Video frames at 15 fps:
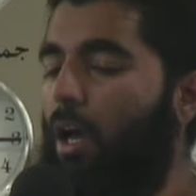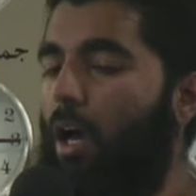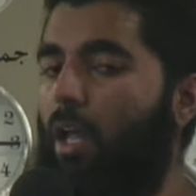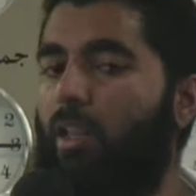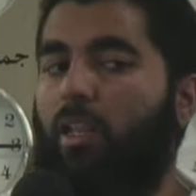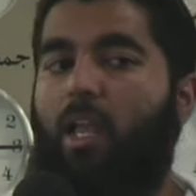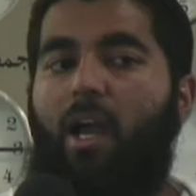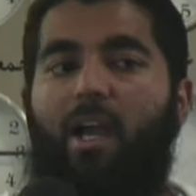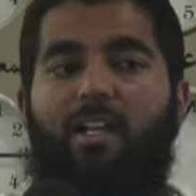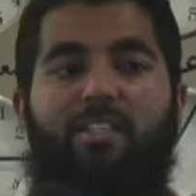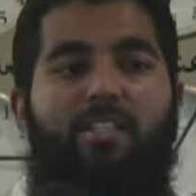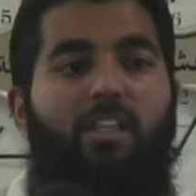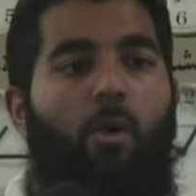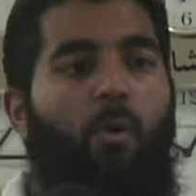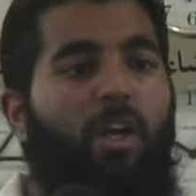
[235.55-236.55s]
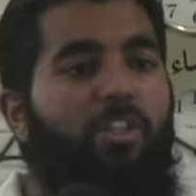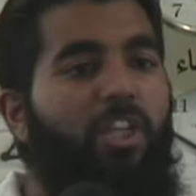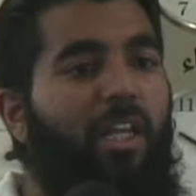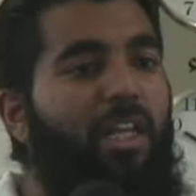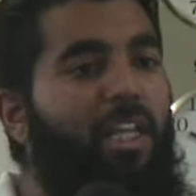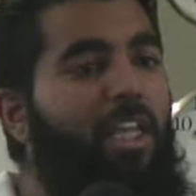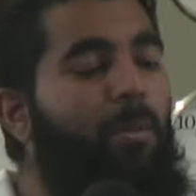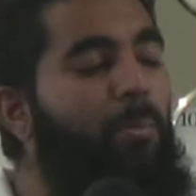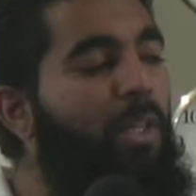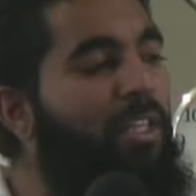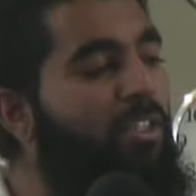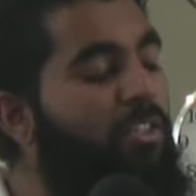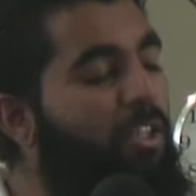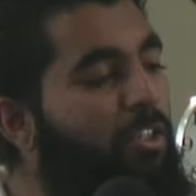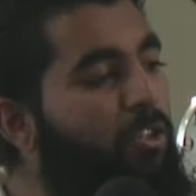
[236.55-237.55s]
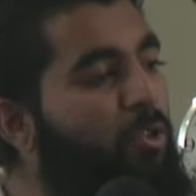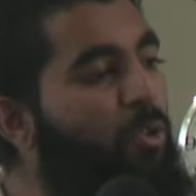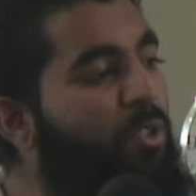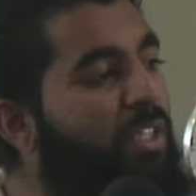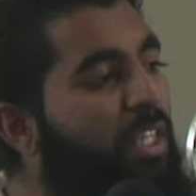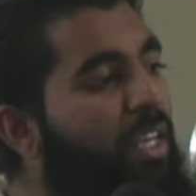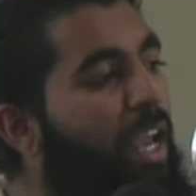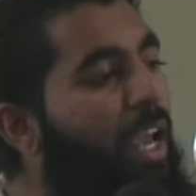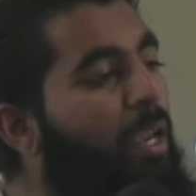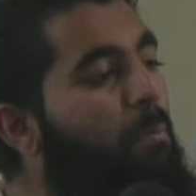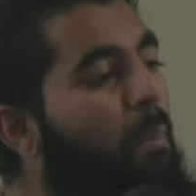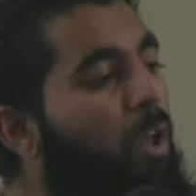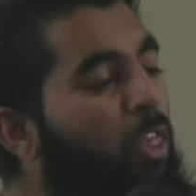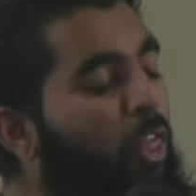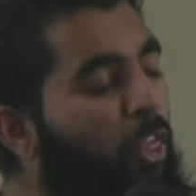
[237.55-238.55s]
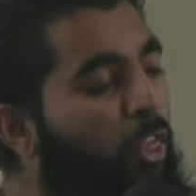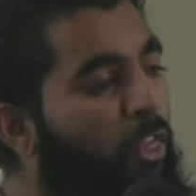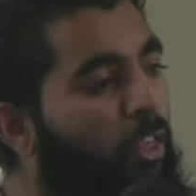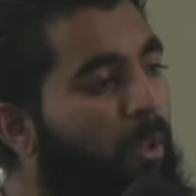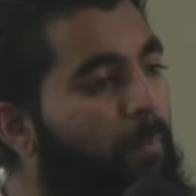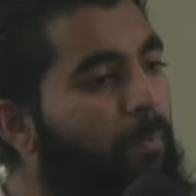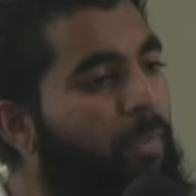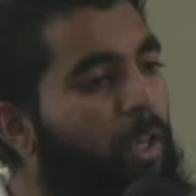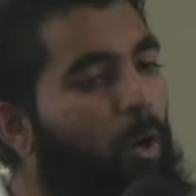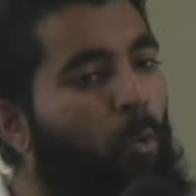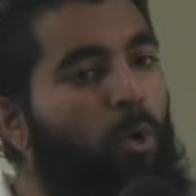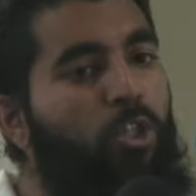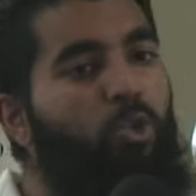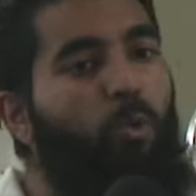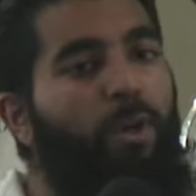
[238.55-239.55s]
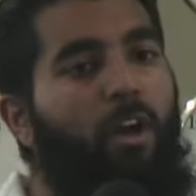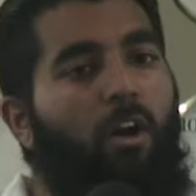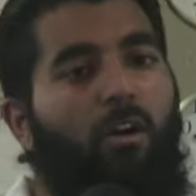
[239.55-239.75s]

Allah Azza wa Jal, He blessed us to see a month which we are